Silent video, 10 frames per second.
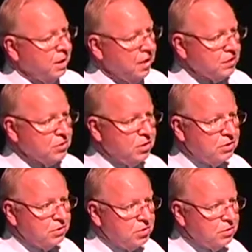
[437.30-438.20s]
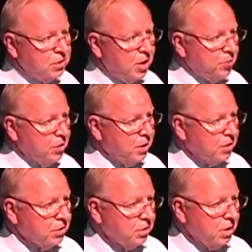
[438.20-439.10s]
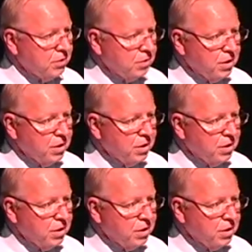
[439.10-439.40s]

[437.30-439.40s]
That's just an example in education.